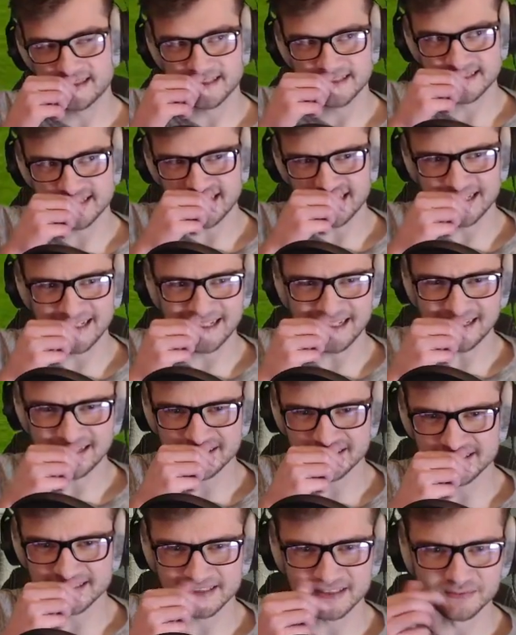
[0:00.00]
Is that it,
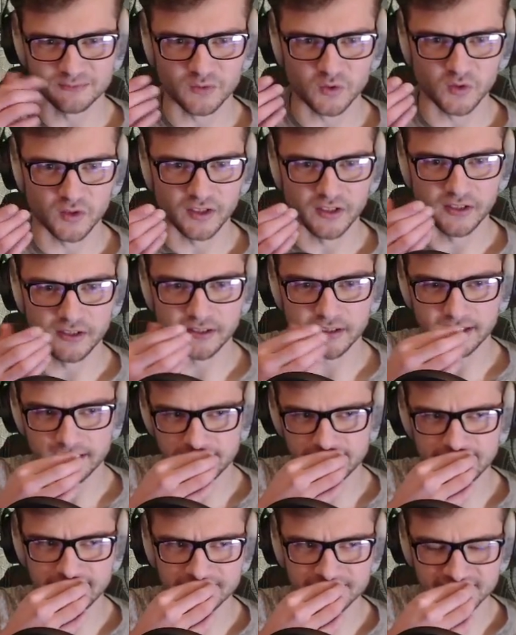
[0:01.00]
or is there more? I
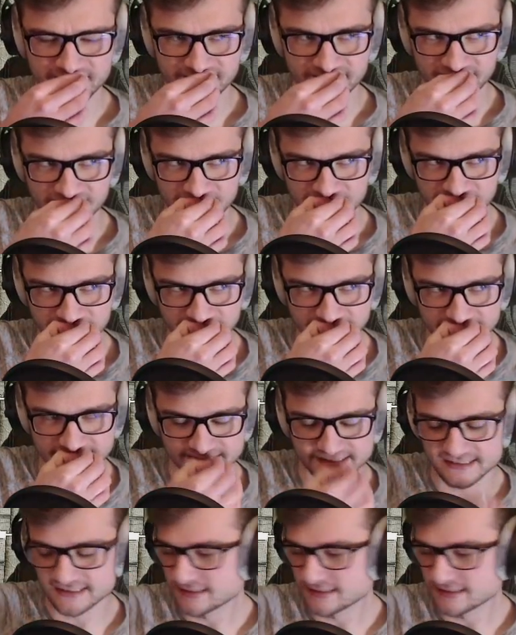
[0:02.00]
think that was the final race.